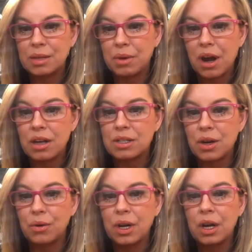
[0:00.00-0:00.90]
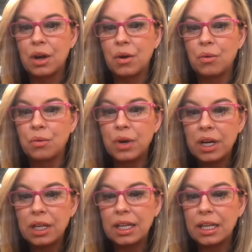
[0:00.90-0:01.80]
but also
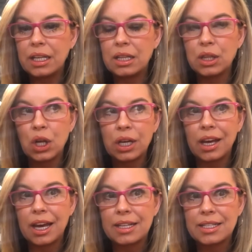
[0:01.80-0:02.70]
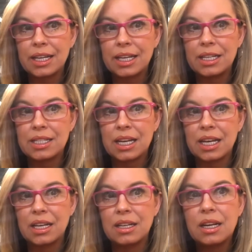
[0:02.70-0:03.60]
really looking at cities
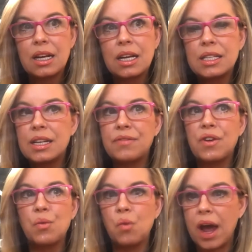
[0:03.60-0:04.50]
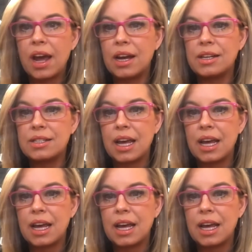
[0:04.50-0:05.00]
in different ways